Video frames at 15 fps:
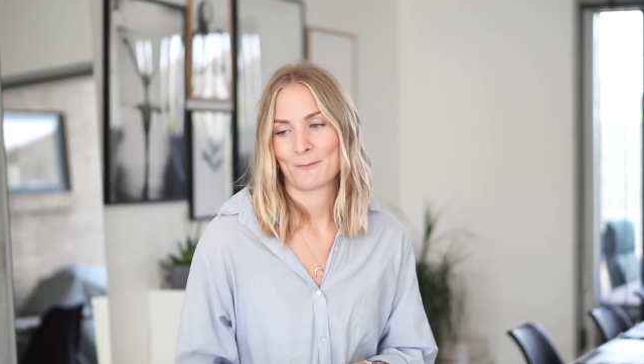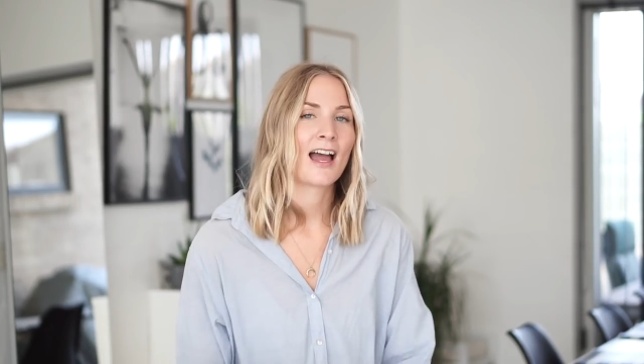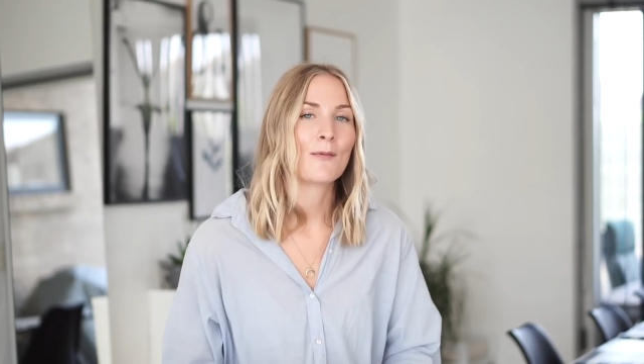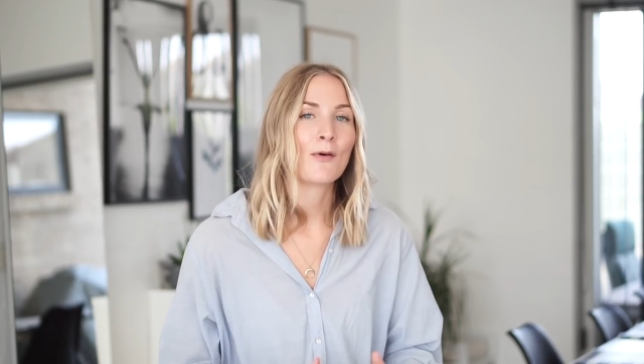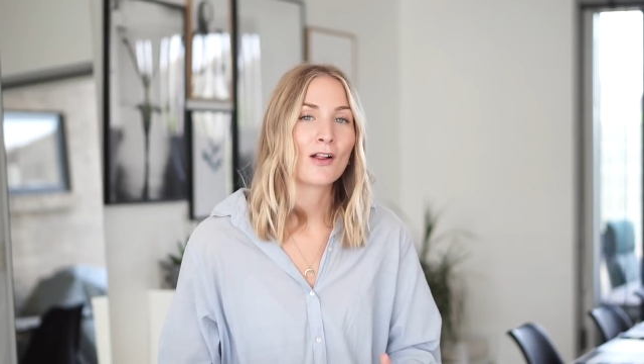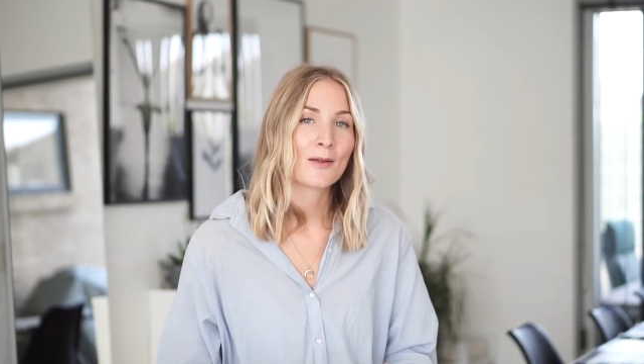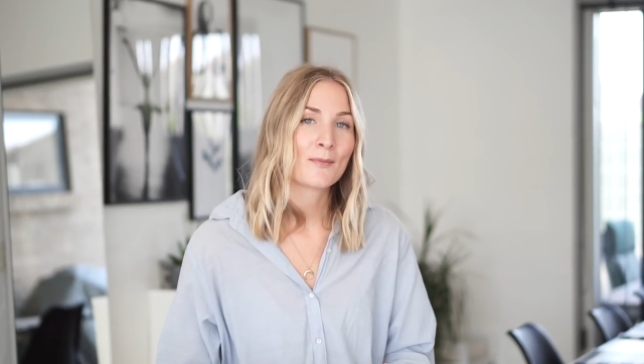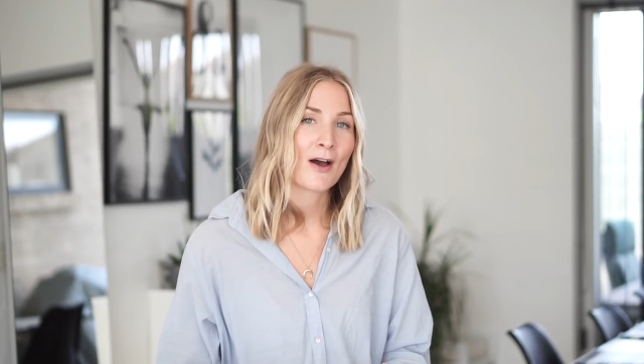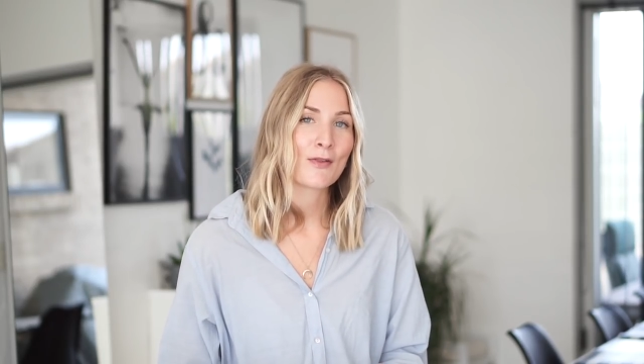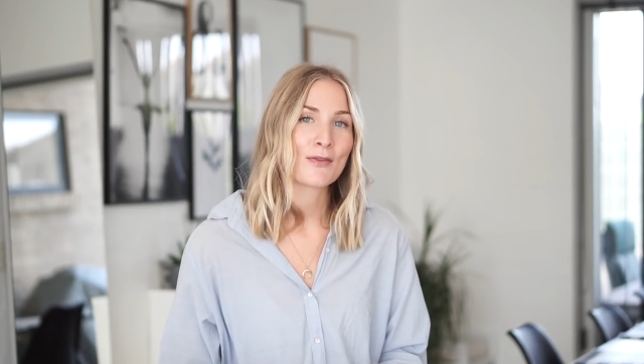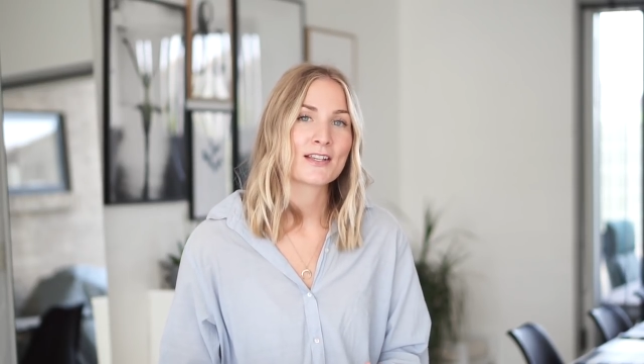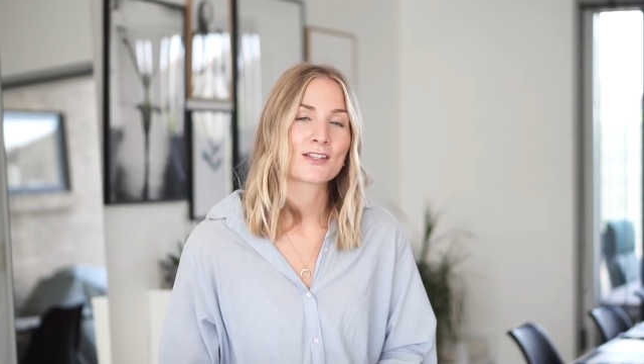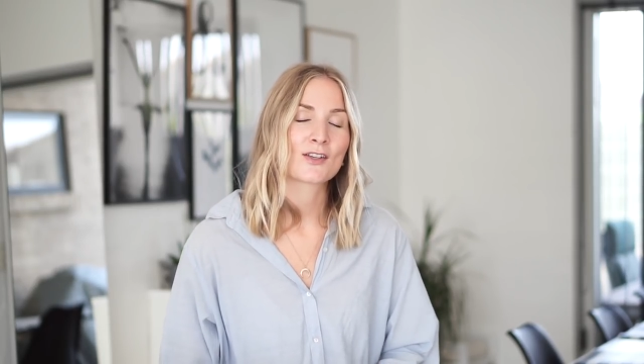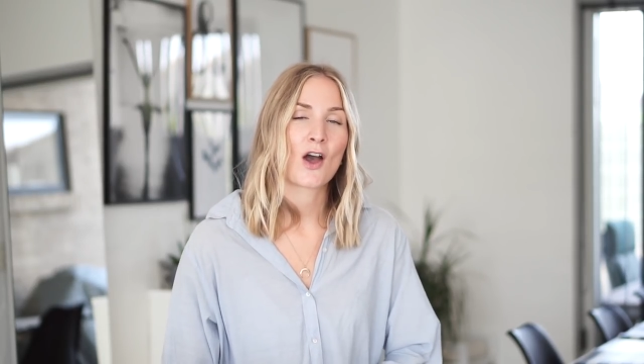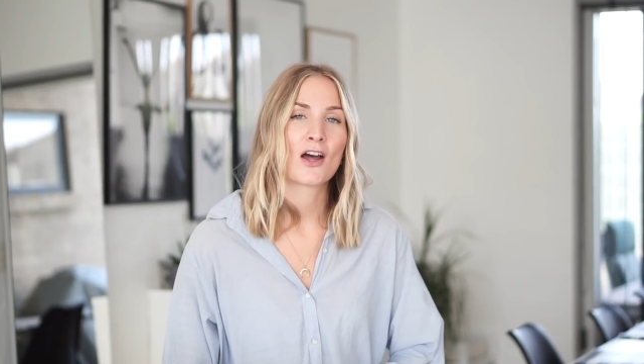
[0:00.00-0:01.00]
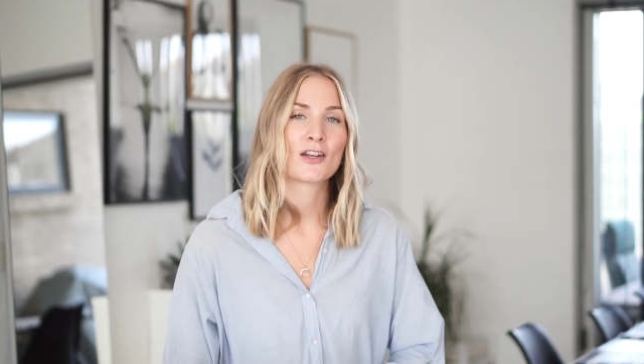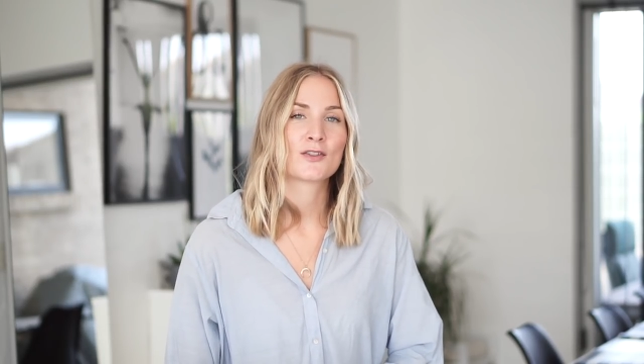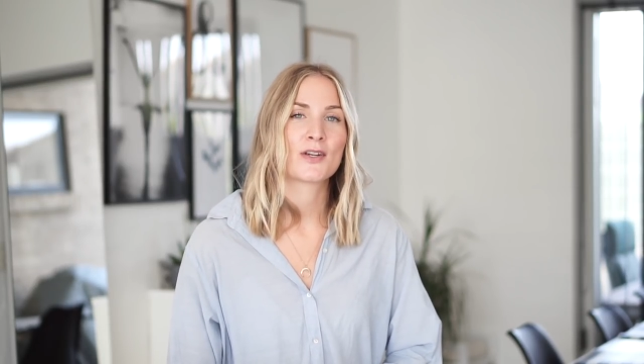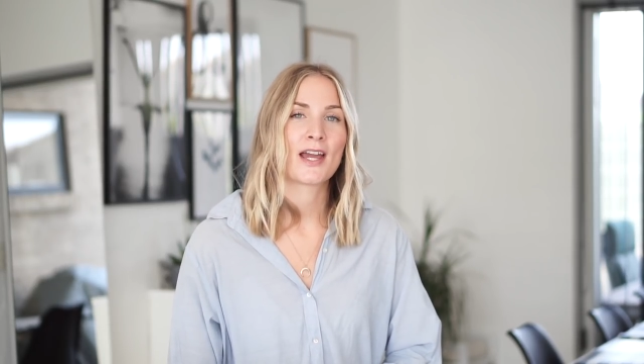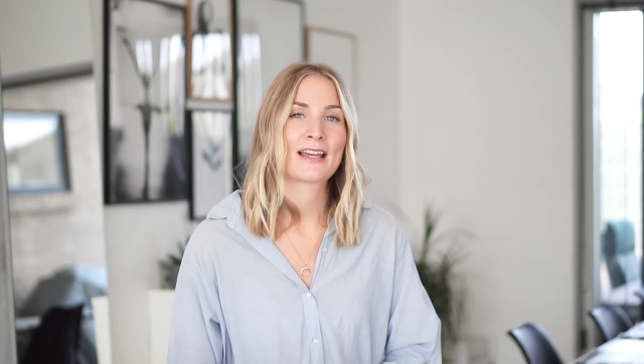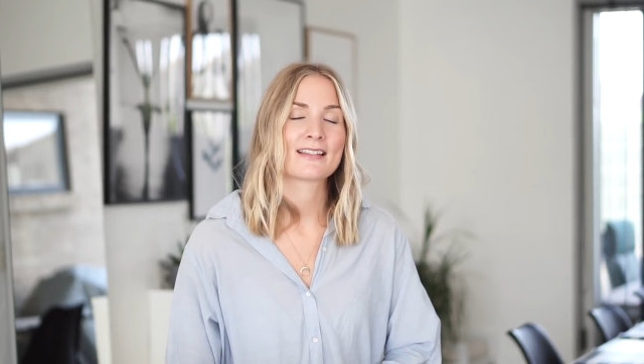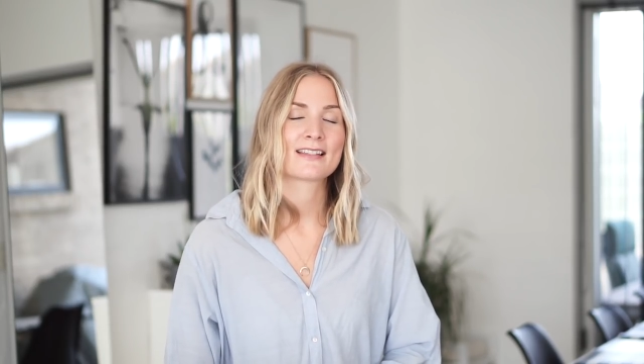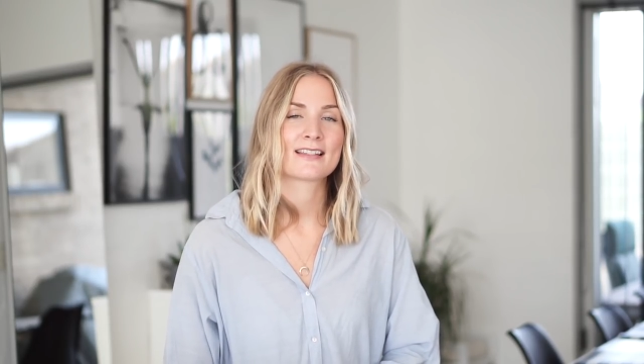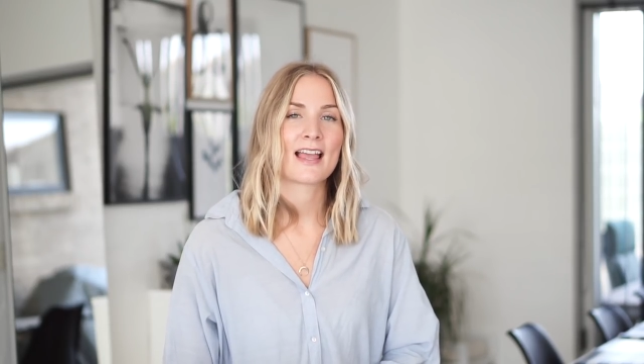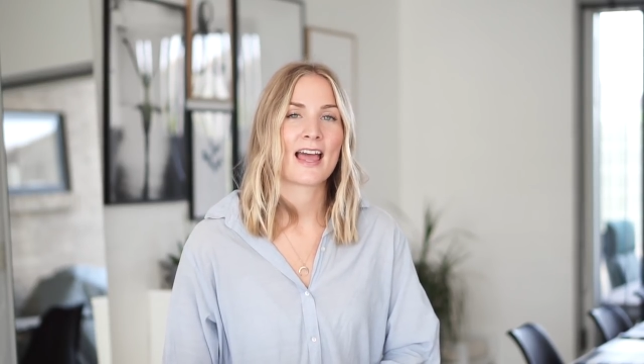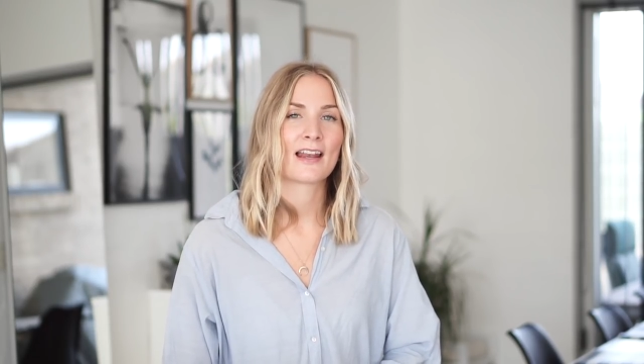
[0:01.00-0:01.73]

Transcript: I'm all about these contrasts,